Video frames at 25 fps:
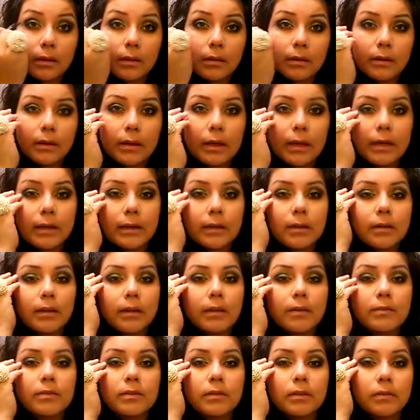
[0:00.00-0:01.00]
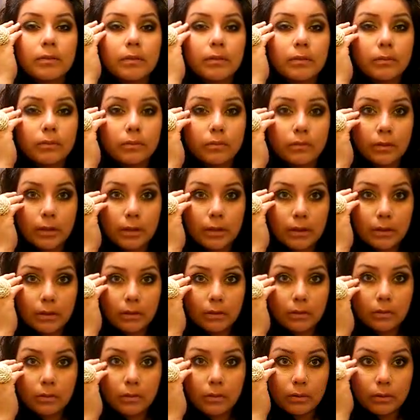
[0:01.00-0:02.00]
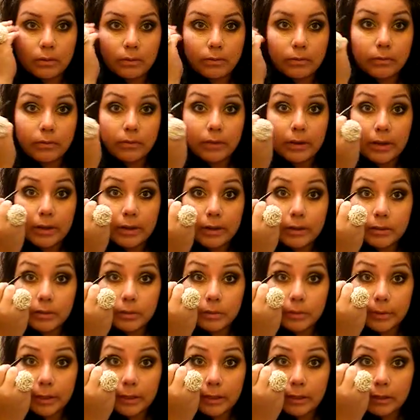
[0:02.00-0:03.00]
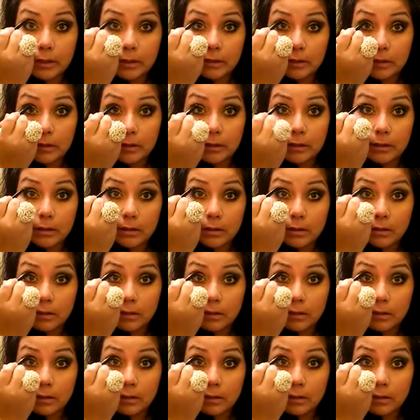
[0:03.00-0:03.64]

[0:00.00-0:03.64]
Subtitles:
And it kind of gives it like a very dramatic look.